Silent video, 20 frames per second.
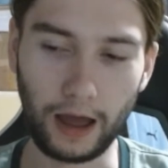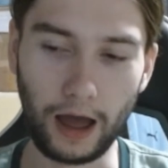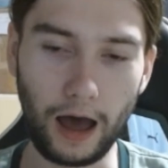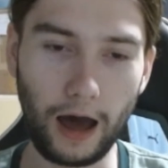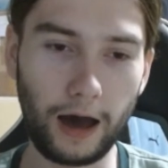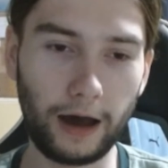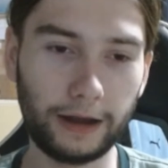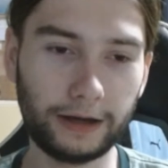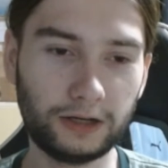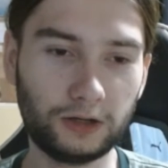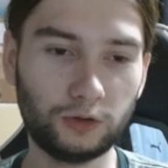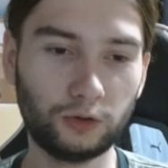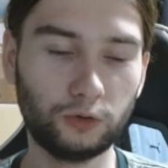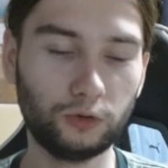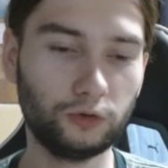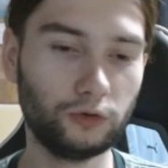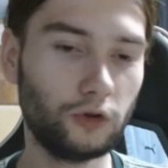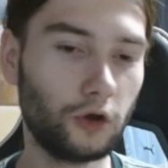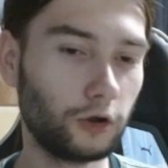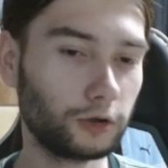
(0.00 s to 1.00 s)
I do
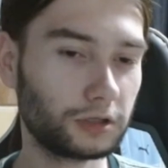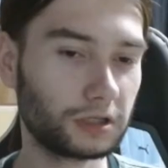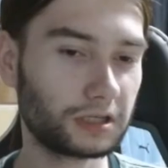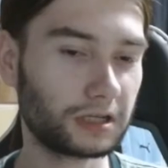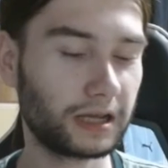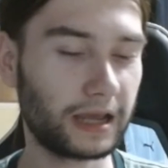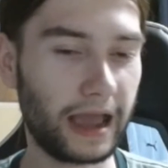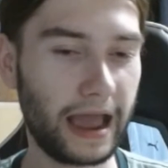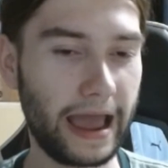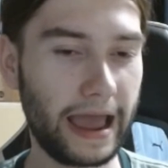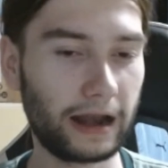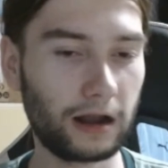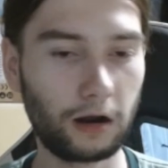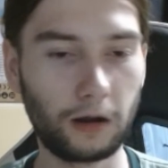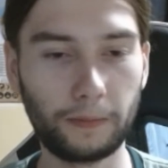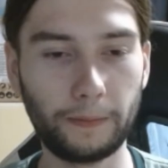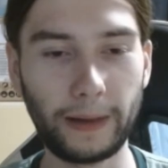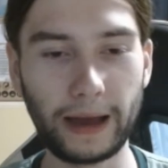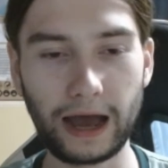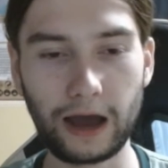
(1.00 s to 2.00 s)
not care
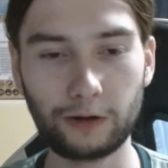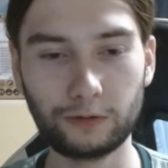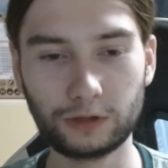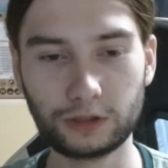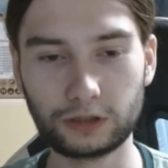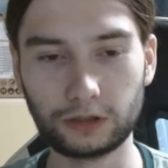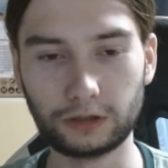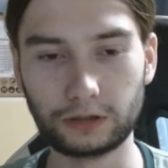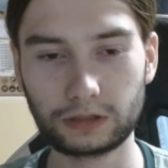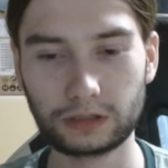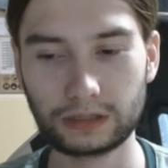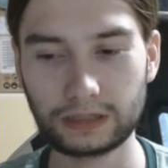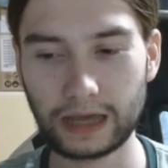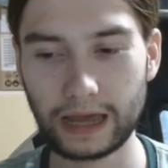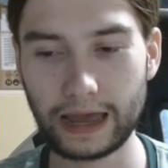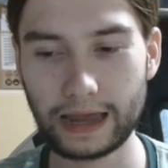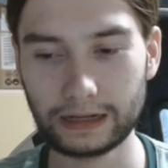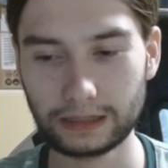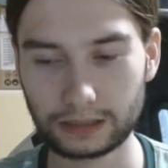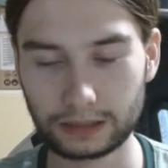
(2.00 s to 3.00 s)
about the
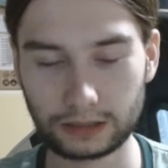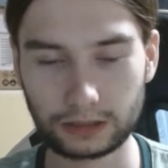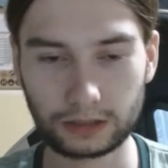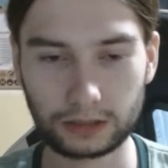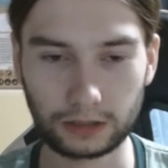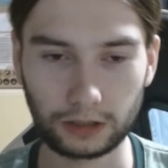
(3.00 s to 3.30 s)
taste